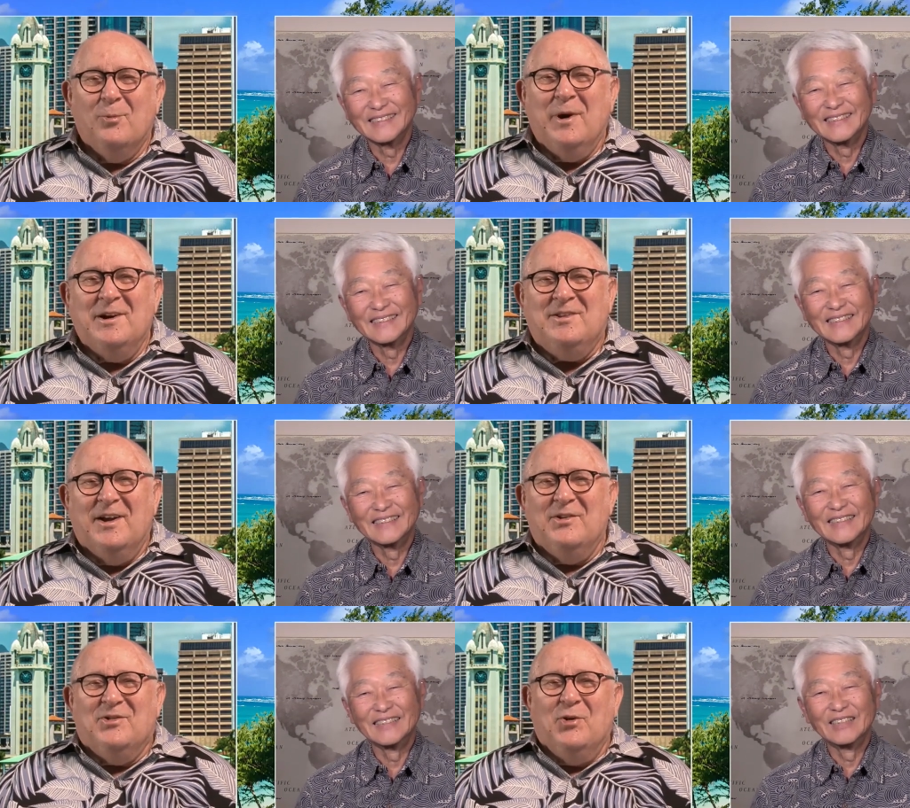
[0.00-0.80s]
Speaker 1: We're going to
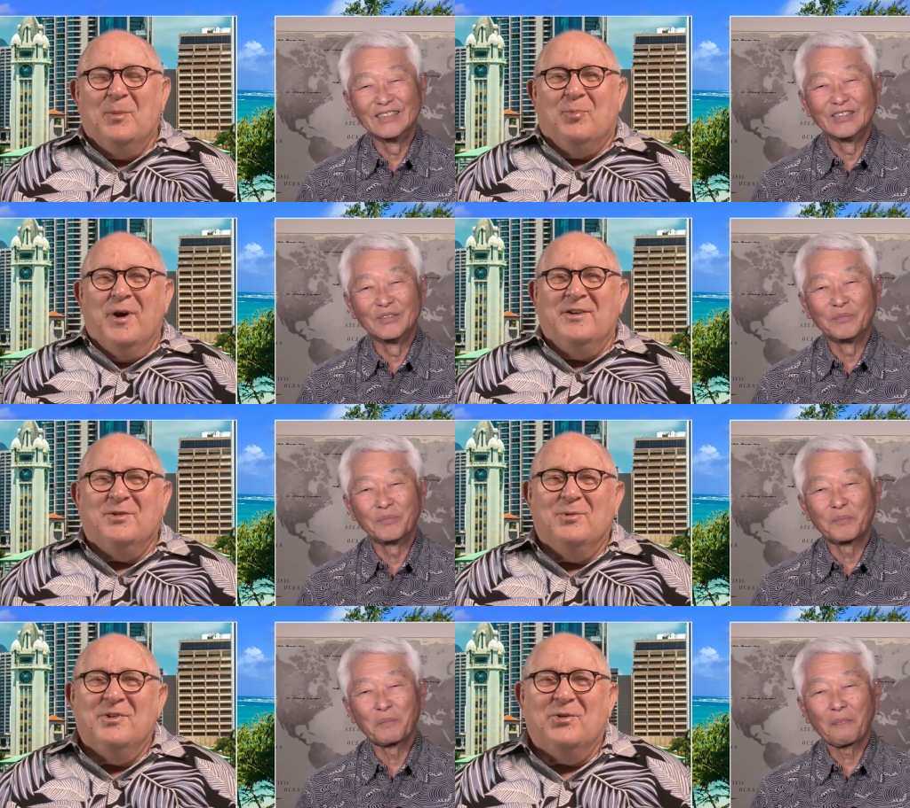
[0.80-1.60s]
take a short break
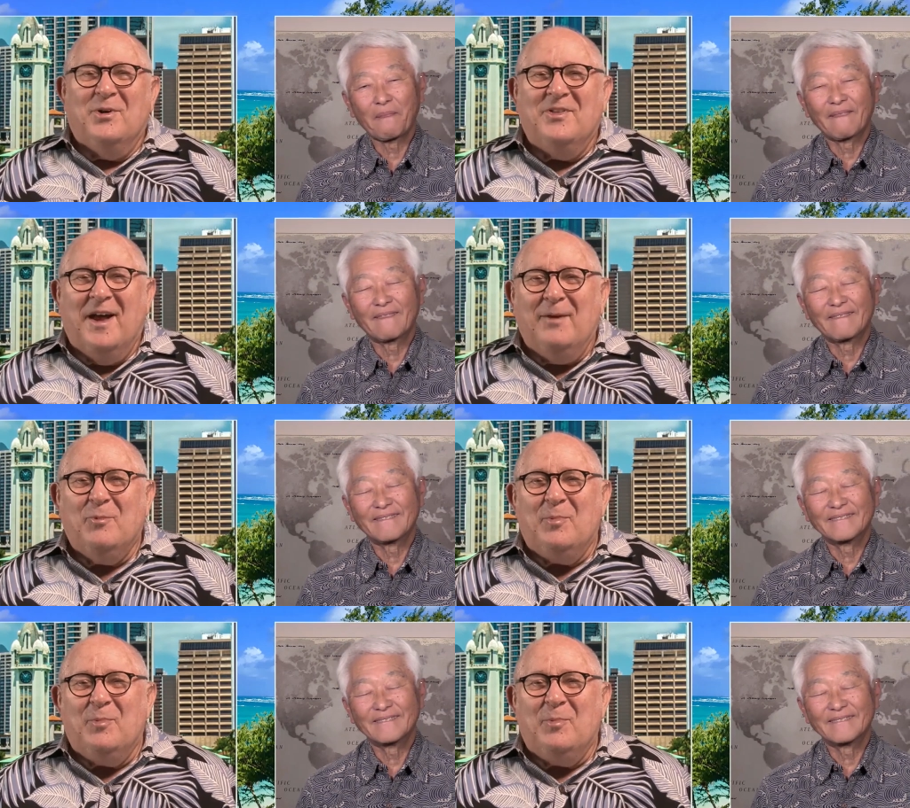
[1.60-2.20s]
to enjoy that.